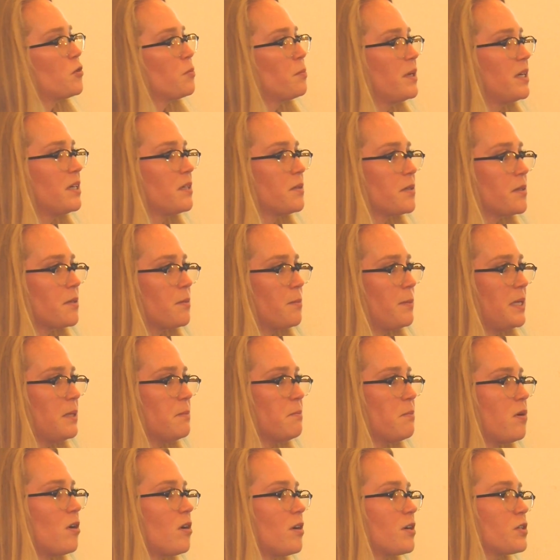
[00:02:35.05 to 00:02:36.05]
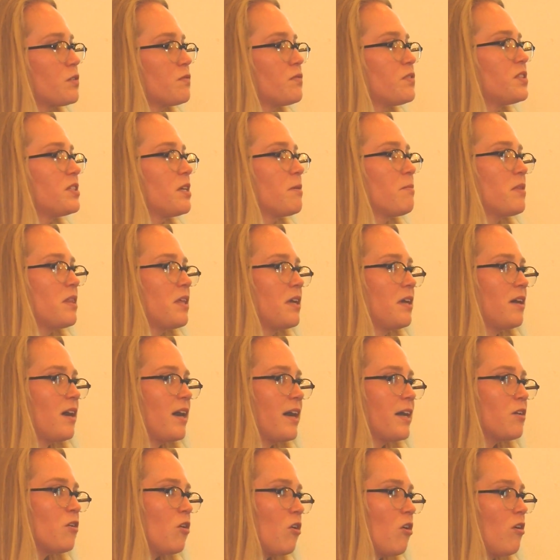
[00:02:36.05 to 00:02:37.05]
been part of something
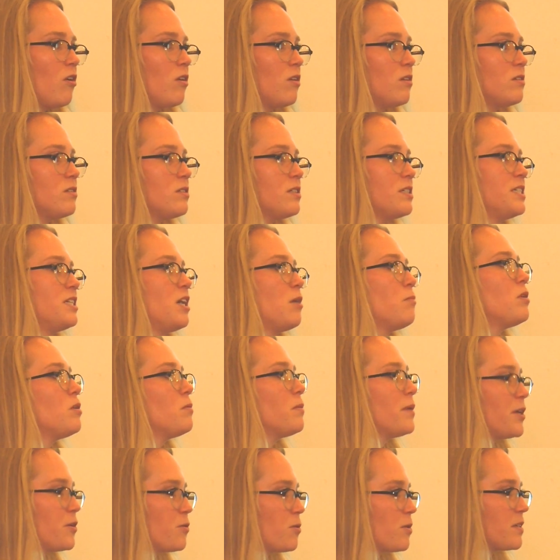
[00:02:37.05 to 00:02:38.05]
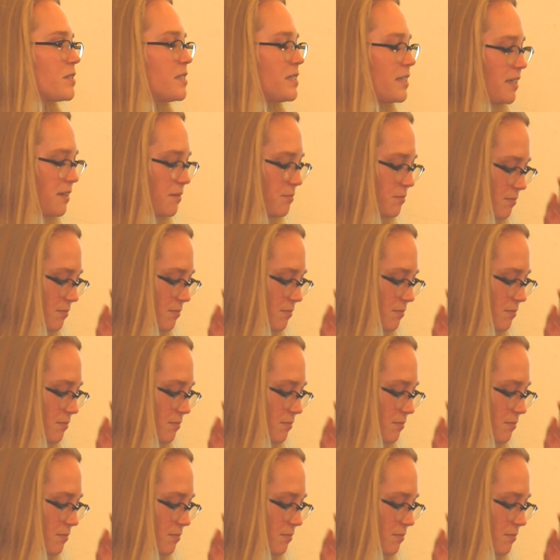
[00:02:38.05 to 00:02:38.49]
I call a double minority.